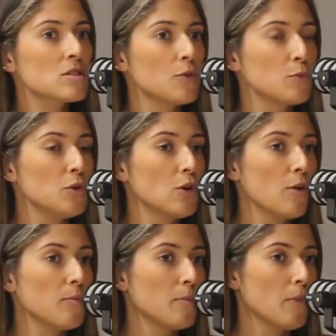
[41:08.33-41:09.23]
So, you
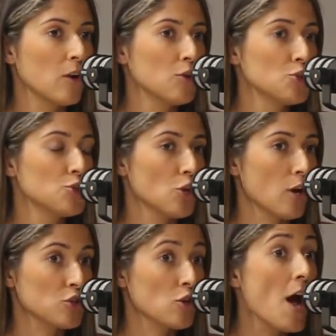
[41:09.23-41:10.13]
know,
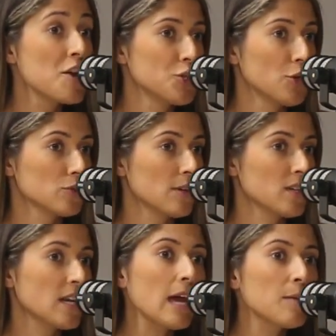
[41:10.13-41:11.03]
I try to journal
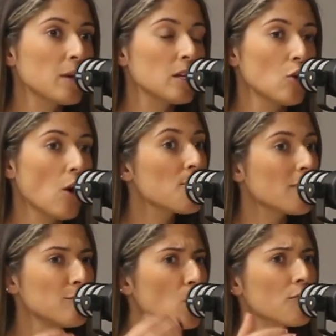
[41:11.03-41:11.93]
every day, but you know,
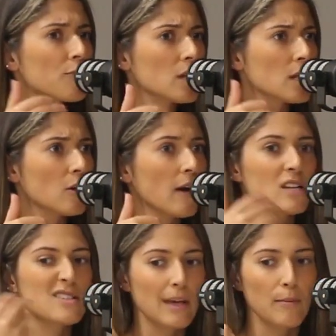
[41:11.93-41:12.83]
if I'm not feeling the
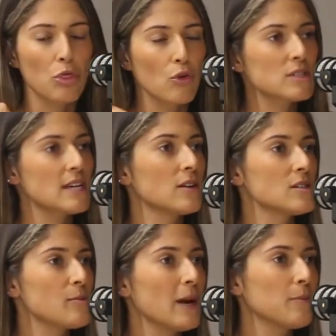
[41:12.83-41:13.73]
greatest, I get my thoughts out
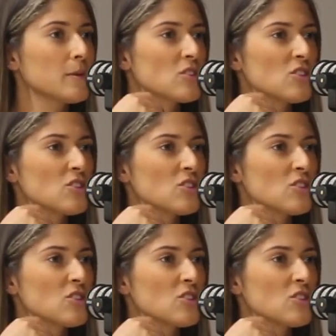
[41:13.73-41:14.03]
onto paper.